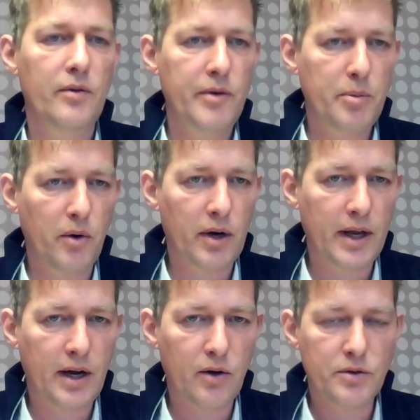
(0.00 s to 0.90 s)
report
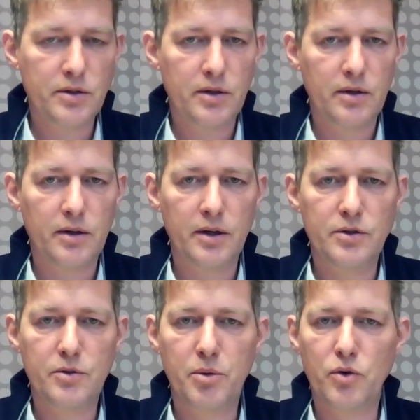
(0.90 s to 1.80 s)
layouts
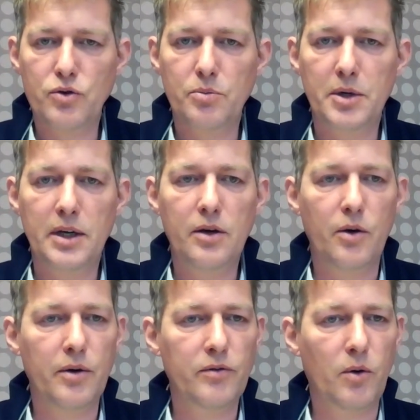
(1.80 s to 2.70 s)
is supposed to be
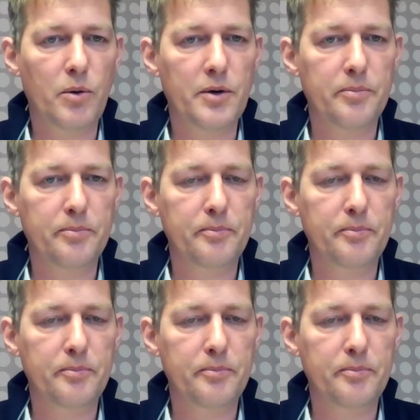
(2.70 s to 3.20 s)
going forward.